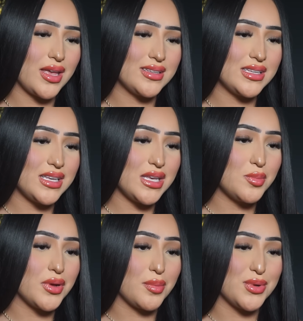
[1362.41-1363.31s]
and
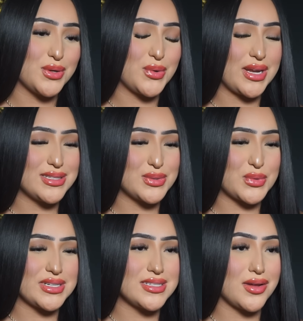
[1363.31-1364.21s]
keep up your great
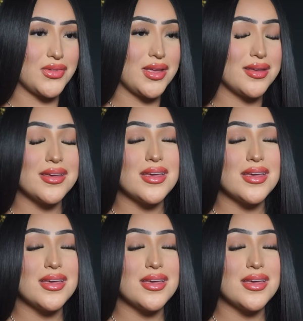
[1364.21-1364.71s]
storytelling.